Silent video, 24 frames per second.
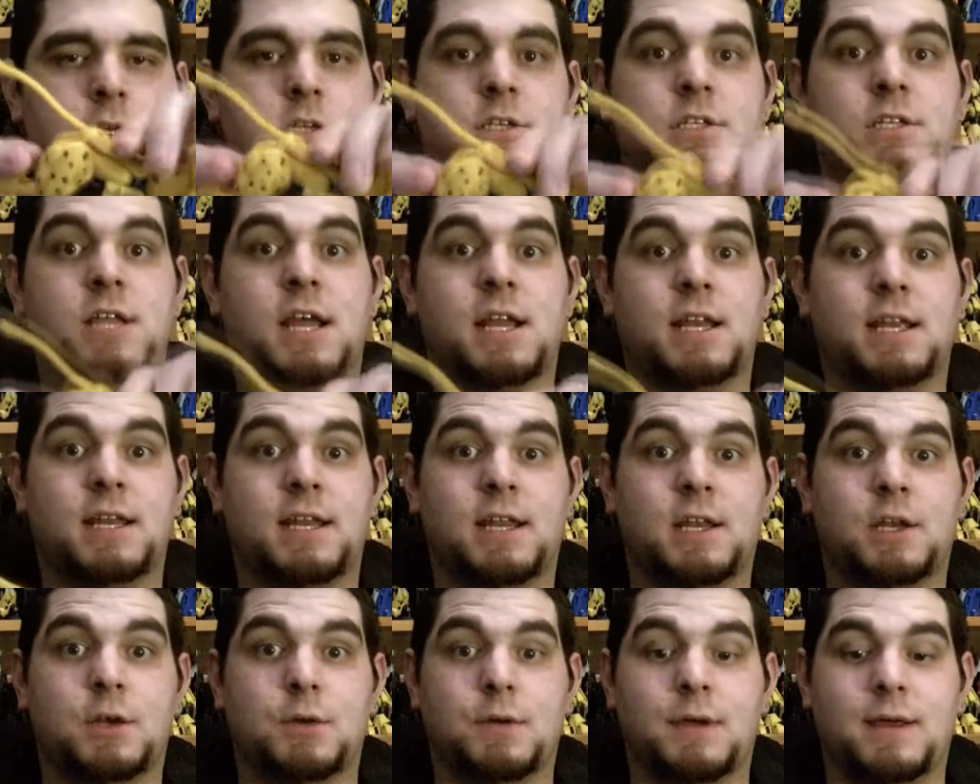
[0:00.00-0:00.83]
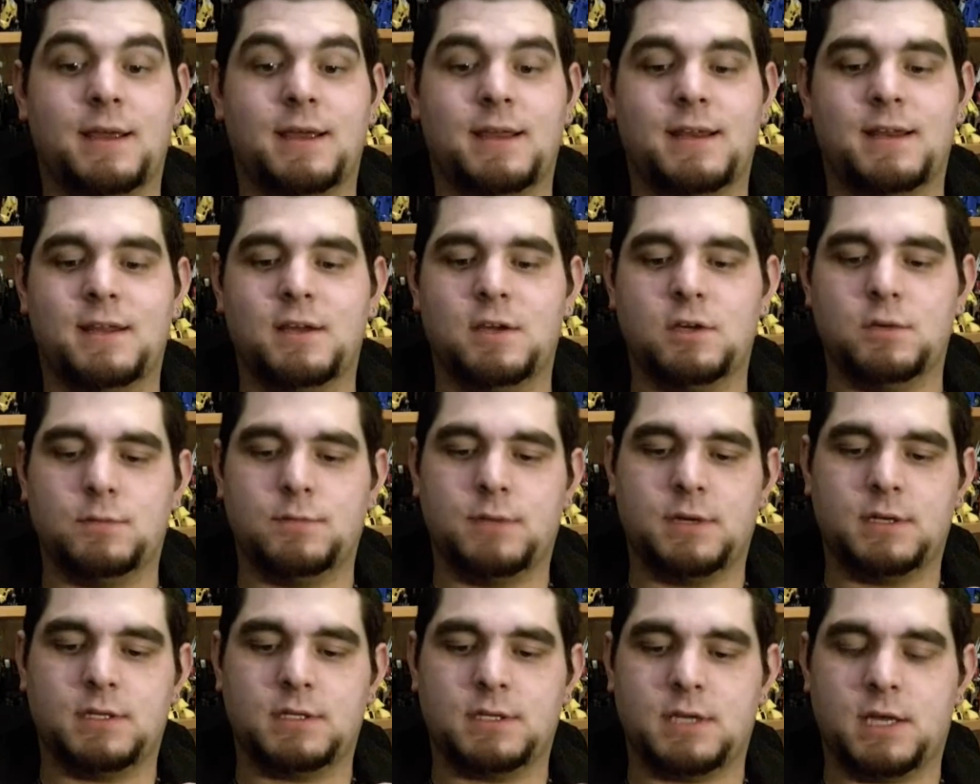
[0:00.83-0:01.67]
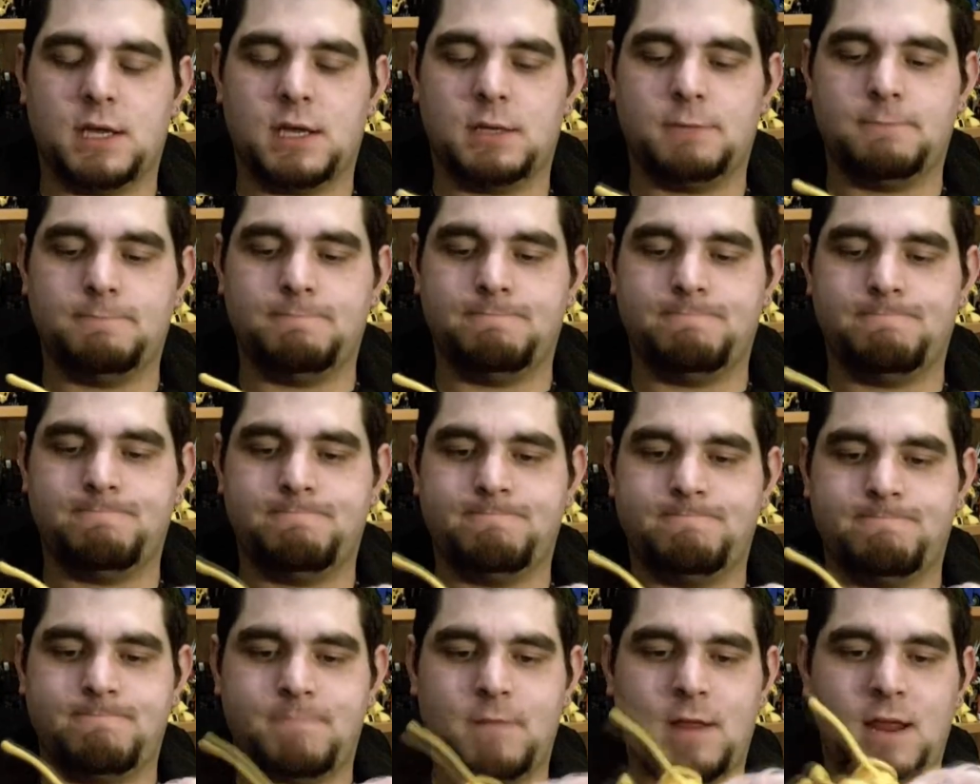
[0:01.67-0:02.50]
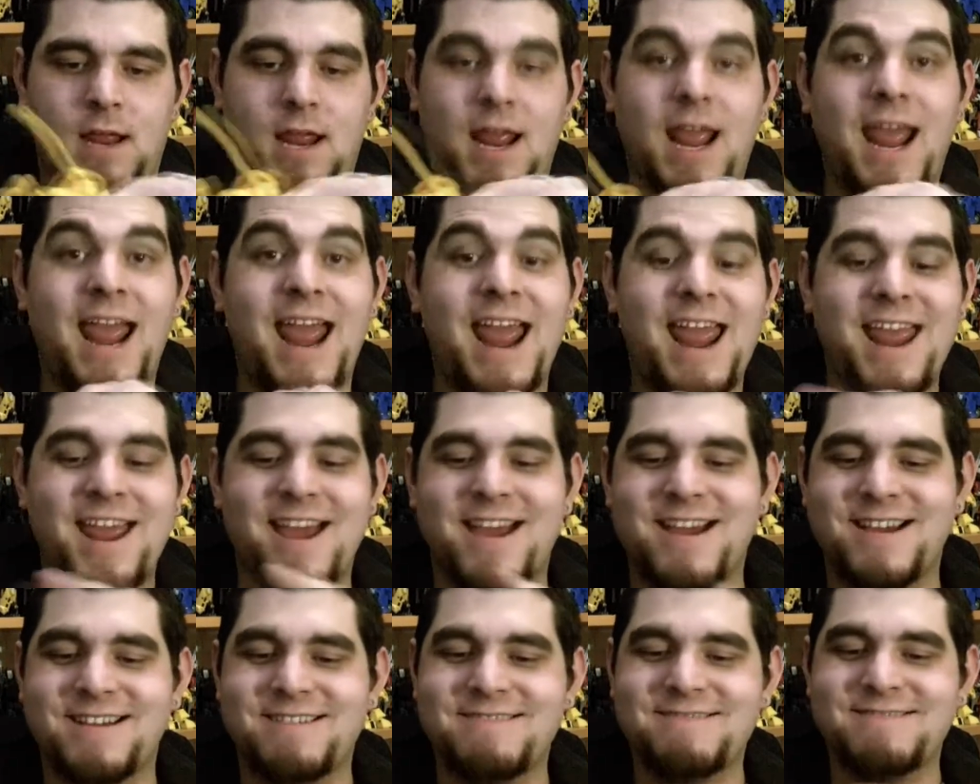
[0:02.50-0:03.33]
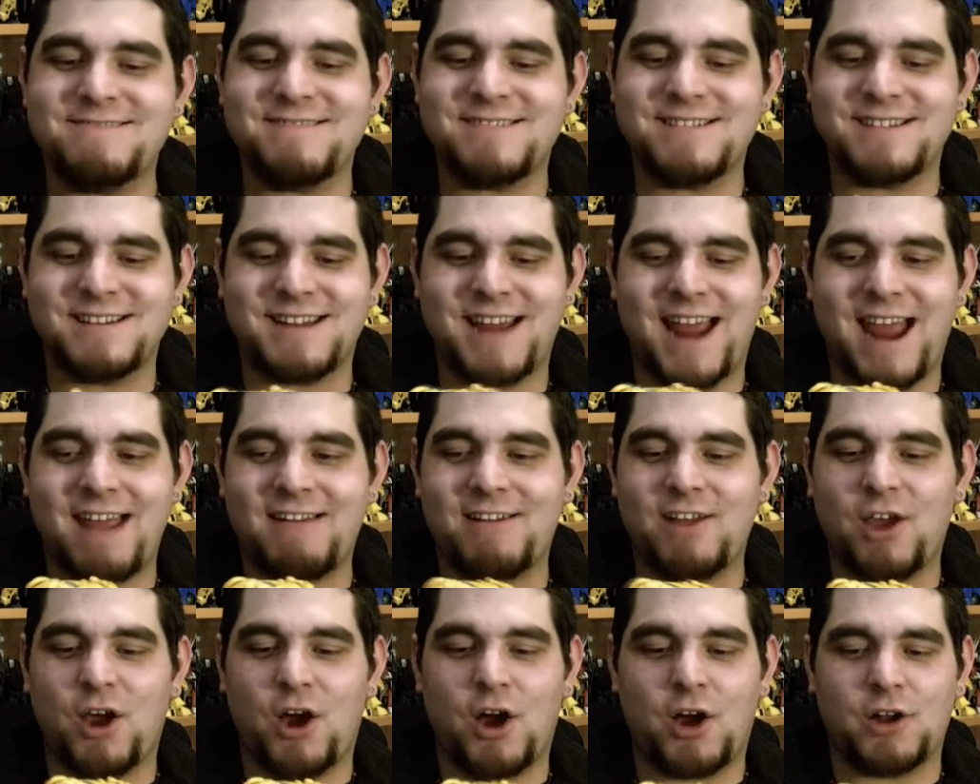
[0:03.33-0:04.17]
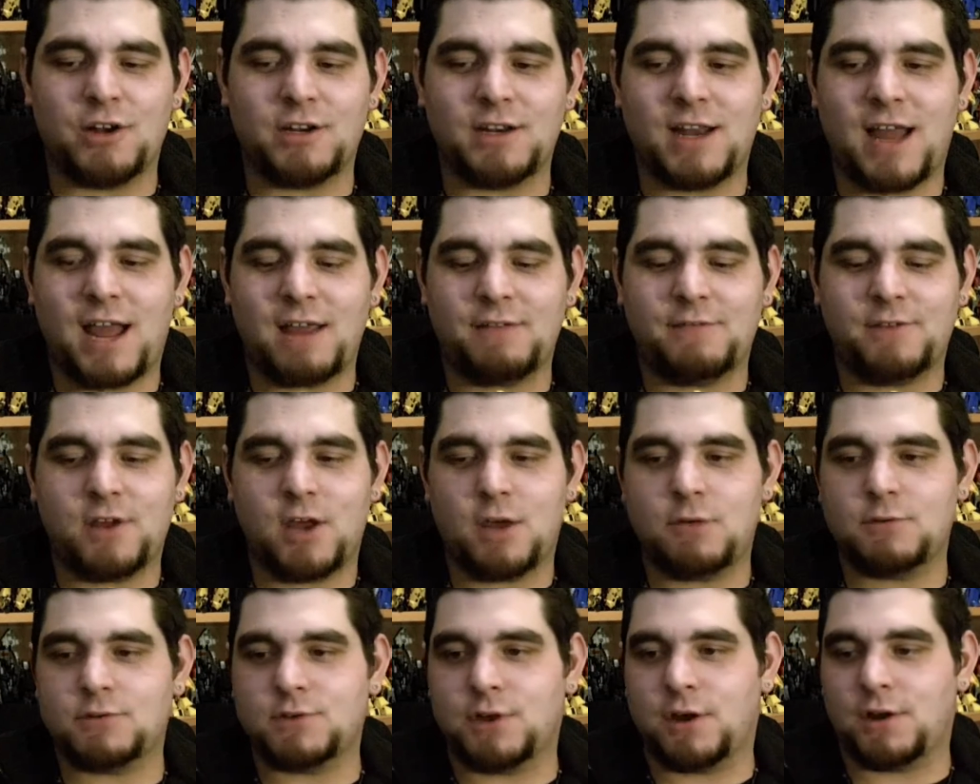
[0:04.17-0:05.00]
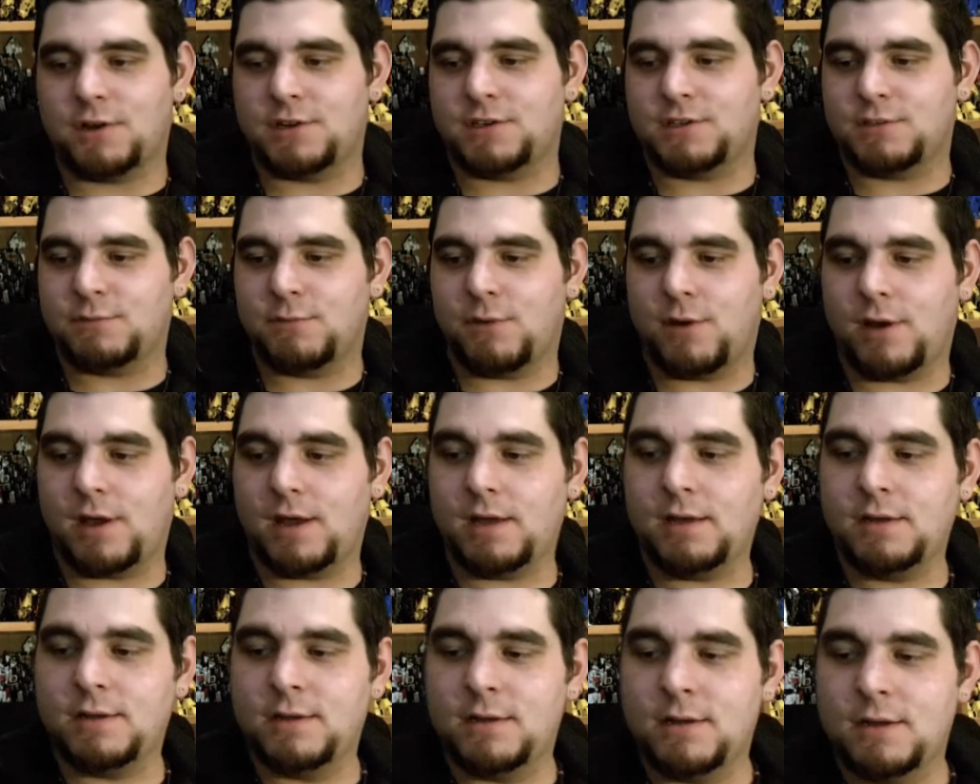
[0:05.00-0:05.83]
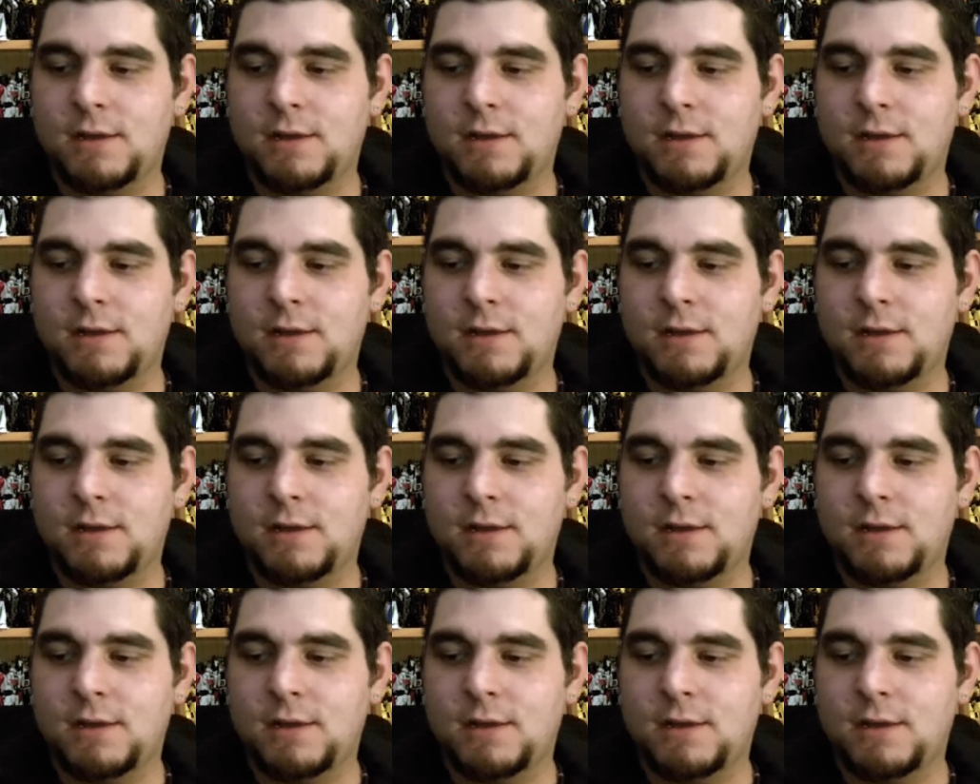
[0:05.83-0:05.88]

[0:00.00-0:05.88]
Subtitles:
Slightly annoying, I know, but hey ho, carry on, life goes on, as it were.